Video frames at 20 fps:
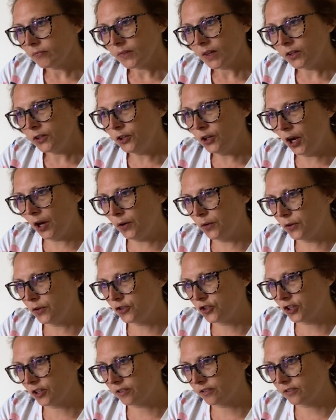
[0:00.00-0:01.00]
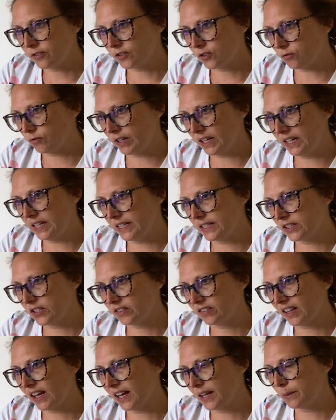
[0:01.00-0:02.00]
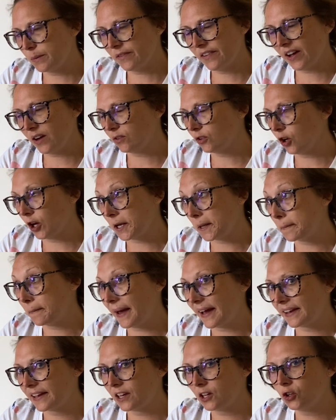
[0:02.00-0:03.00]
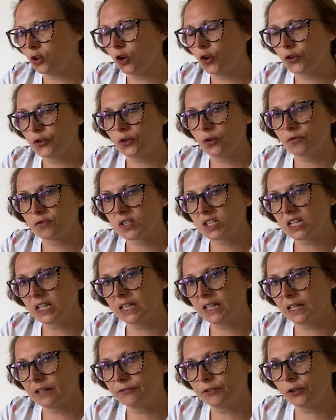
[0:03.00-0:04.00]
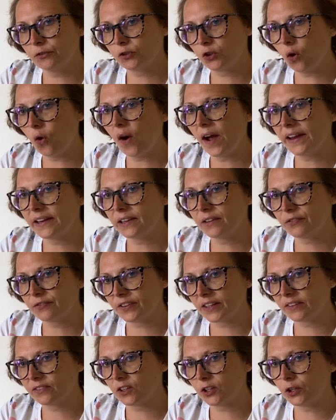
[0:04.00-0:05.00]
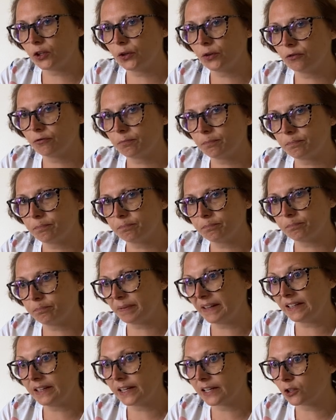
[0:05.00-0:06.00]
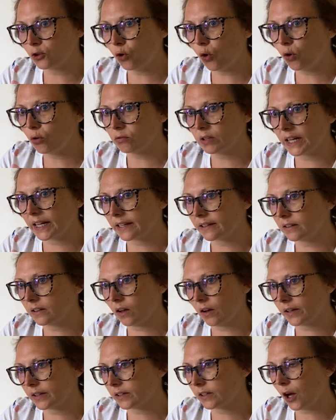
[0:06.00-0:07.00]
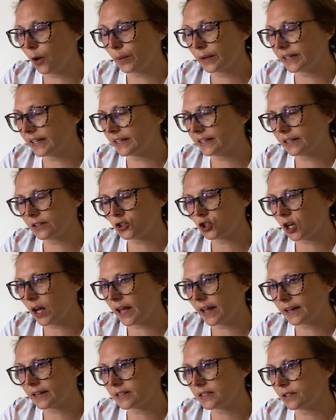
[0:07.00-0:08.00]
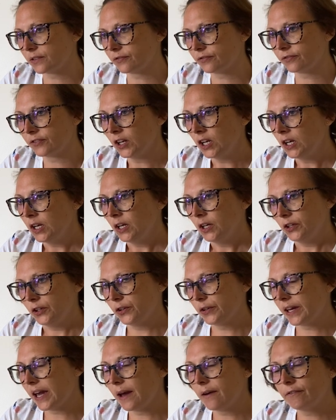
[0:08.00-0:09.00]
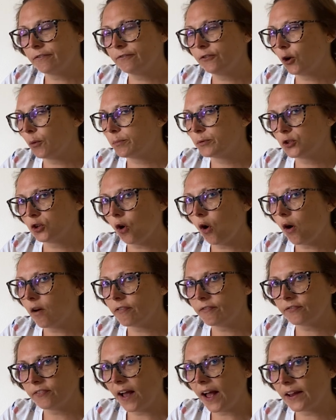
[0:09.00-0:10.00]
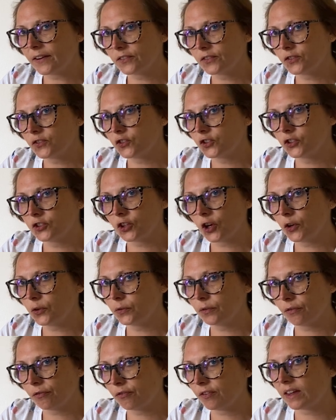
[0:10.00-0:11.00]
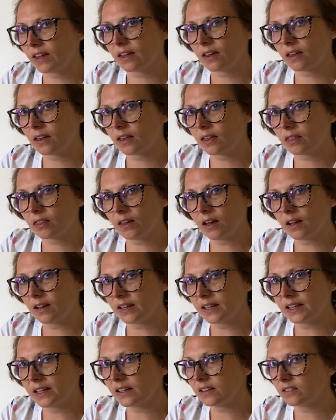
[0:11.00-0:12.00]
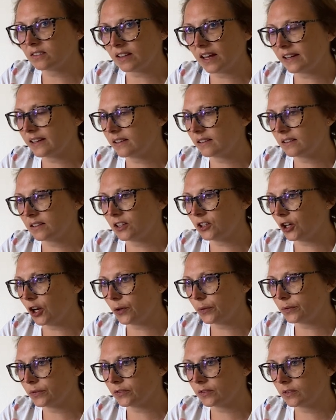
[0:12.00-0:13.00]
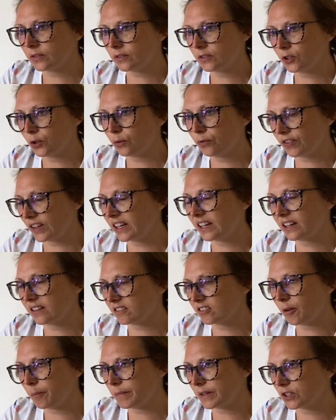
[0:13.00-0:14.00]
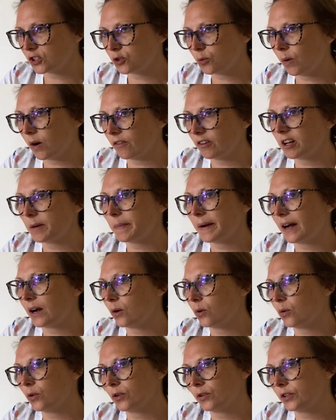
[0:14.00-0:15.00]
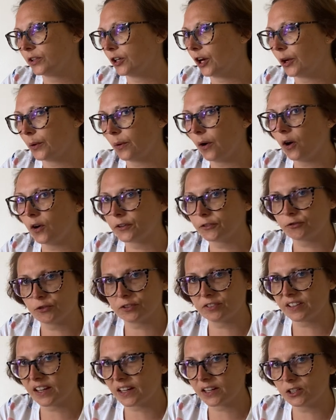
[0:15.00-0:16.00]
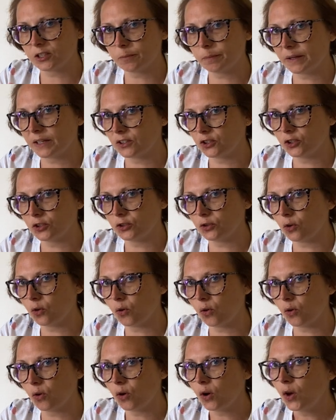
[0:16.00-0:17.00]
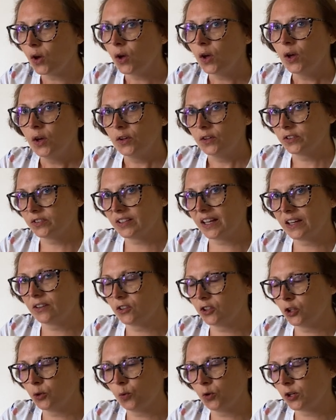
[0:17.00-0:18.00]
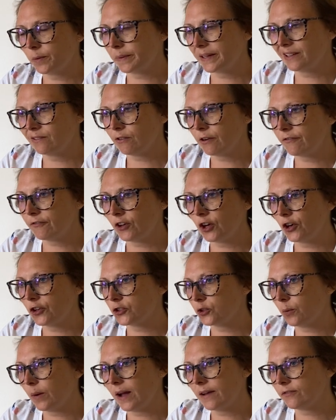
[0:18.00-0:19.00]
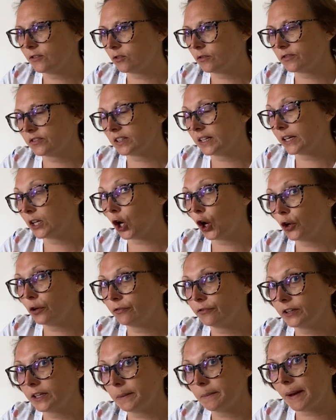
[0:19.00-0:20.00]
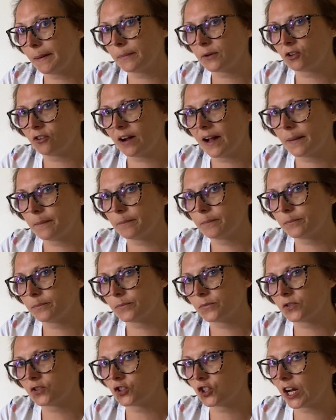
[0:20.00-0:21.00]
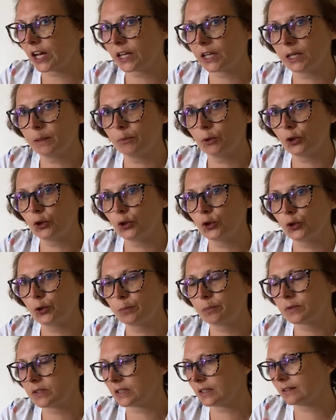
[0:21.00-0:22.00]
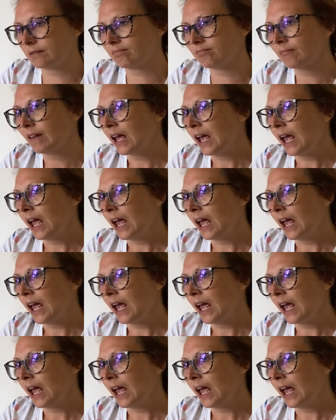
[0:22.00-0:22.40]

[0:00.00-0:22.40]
you know, just really to say without like banging on, obviously, if you've got anything that you've been ignoring, like go and get it checked. If you get fobbed off and you don't think that it is, and you know, you think it's something to worry about, you know, ask for a second opinion or say that you want to be referred or whatever. Obviously, go for your mammograms, check your boobs, and